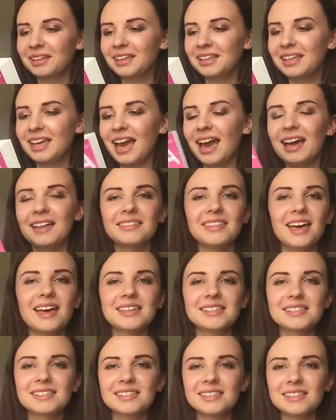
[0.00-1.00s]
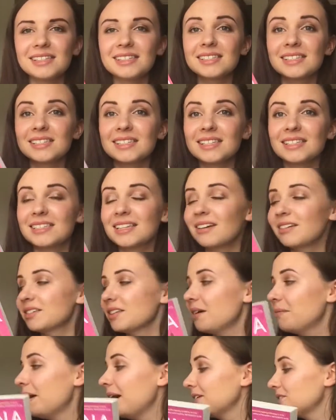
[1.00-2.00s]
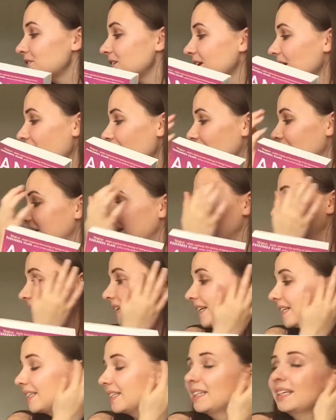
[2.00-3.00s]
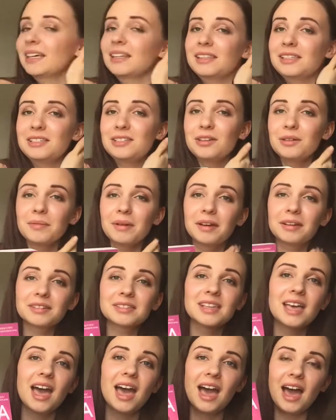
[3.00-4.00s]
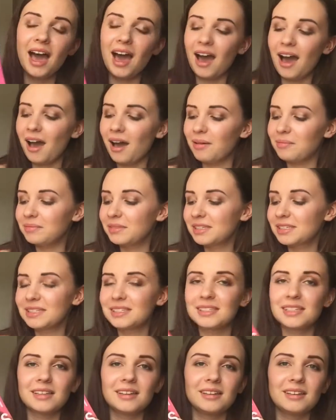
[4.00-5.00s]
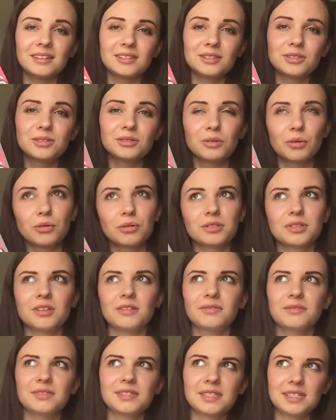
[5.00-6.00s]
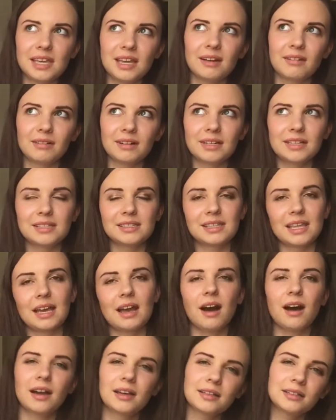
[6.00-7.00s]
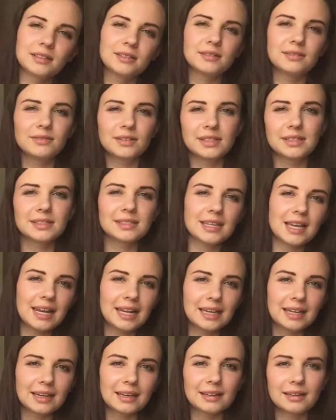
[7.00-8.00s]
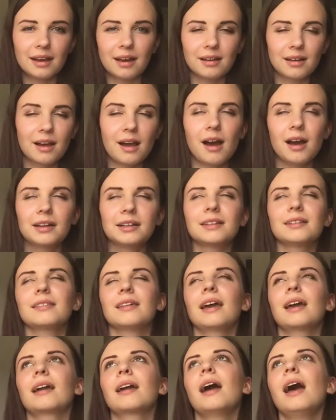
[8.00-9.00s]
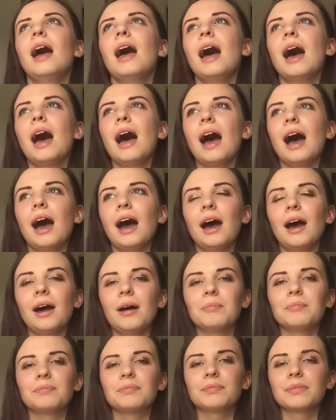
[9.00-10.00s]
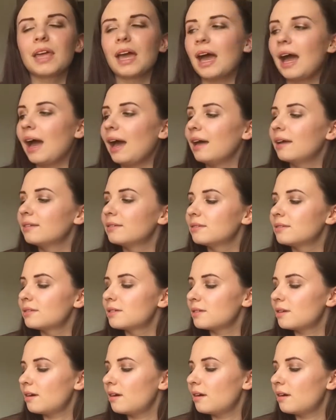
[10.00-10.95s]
Yeah, this is a series. I'm actually currently reading the other 2 books. This is a sort of series, they kind of interlink kind of thing, and